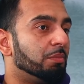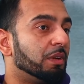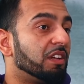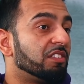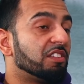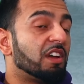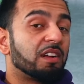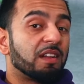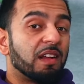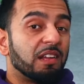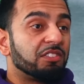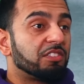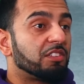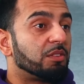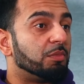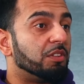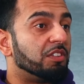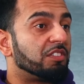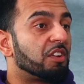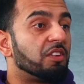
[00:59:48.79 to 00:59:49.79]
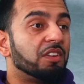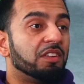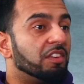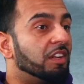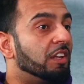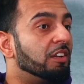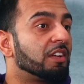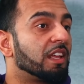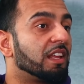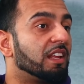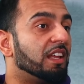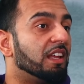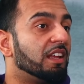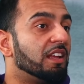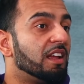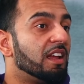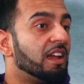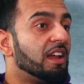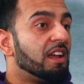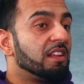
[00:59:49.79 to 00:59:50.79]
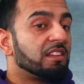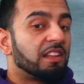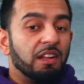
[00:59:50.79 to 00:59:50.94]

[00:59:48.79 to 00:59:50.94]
Because our customers don't even look at it. Yes.